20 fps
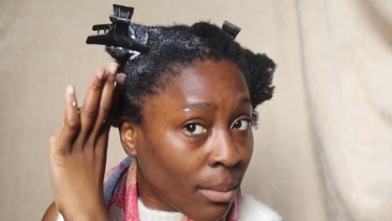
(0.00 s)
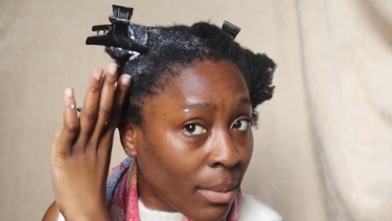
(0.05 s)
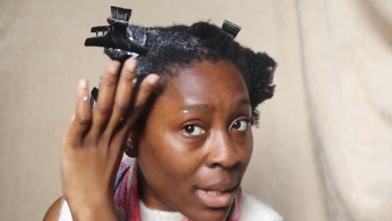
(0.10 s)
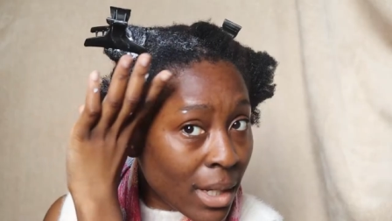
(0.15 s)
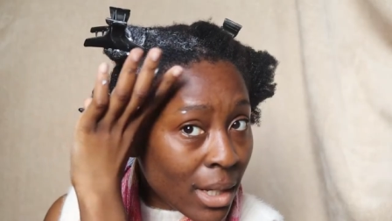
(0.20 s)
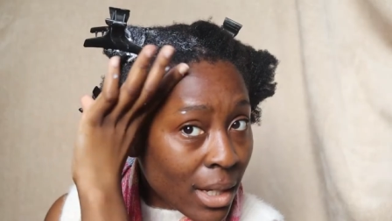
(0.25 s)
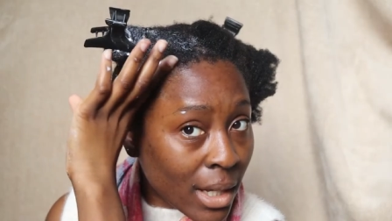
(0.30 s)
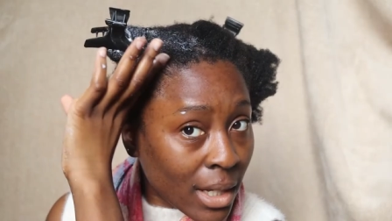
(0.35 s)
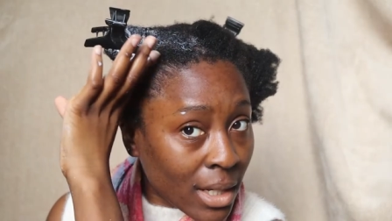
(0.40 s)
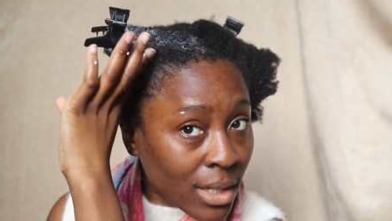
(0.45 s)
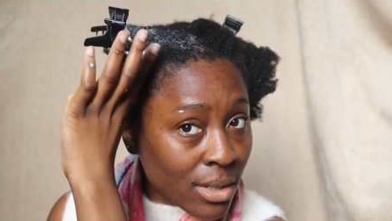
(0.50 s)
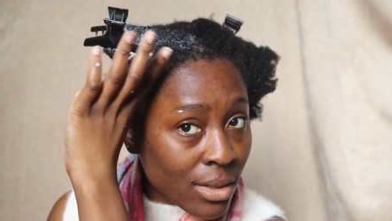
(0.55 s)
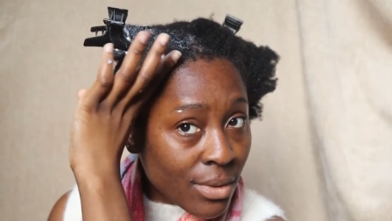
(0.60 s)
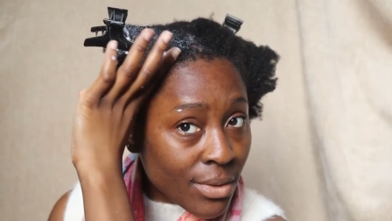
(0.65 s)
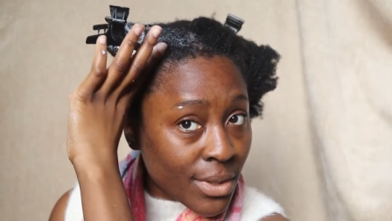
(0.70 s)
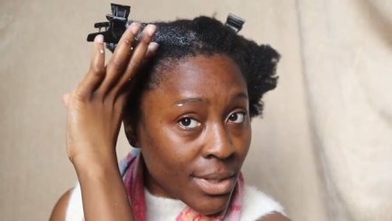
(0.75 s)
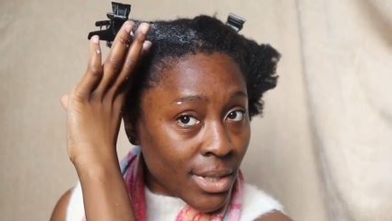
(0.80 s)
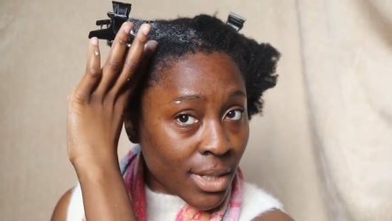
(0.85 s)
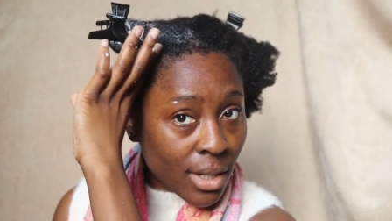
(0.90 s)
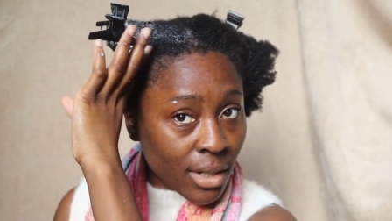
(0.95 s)
My next
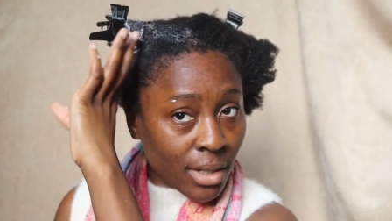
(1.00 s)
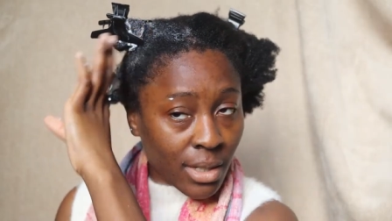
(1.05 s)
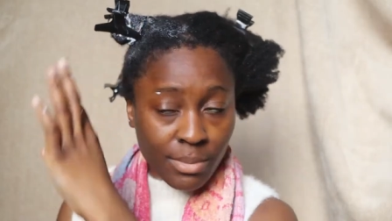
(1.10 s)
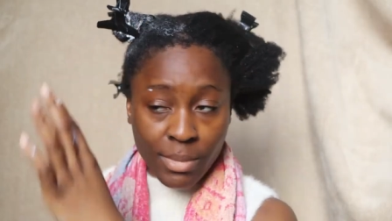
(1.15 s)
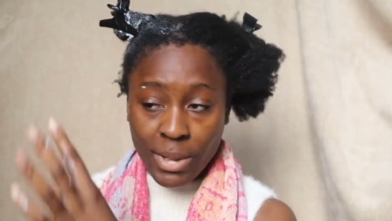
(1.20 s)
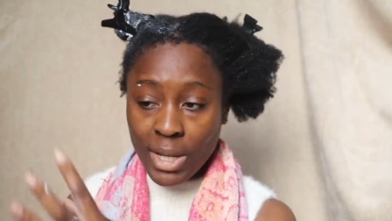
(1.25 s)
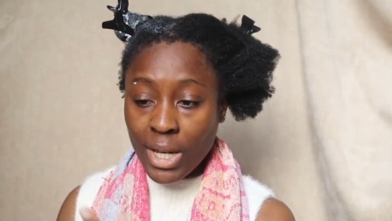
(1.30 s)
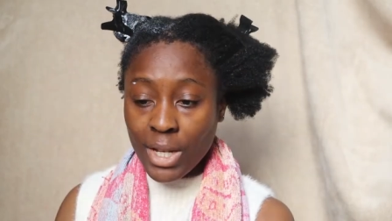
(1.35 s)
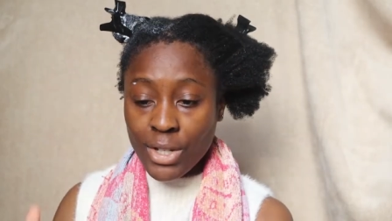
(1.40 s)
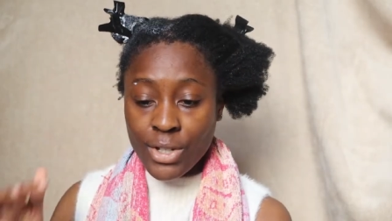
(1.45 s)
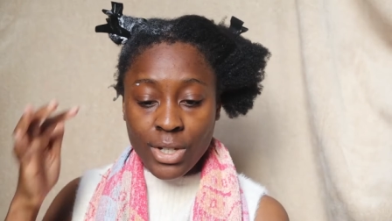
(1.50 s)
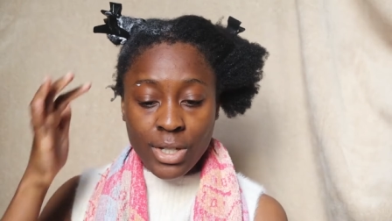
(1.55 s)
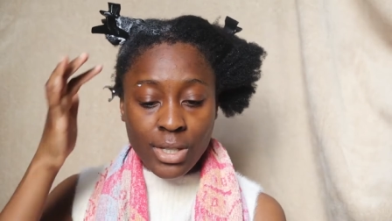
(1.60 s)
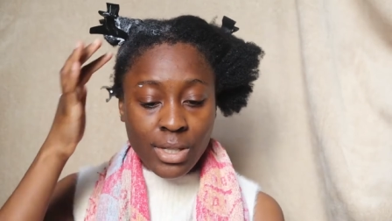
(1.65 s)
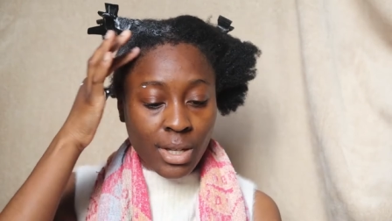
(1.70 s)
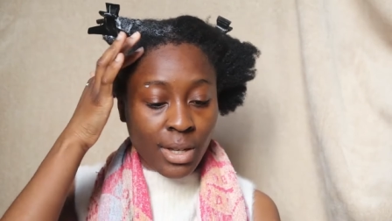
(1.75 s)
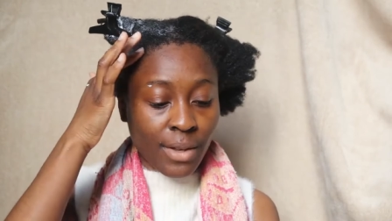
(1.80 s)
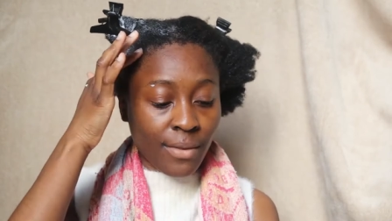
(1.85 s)
concern is my edges.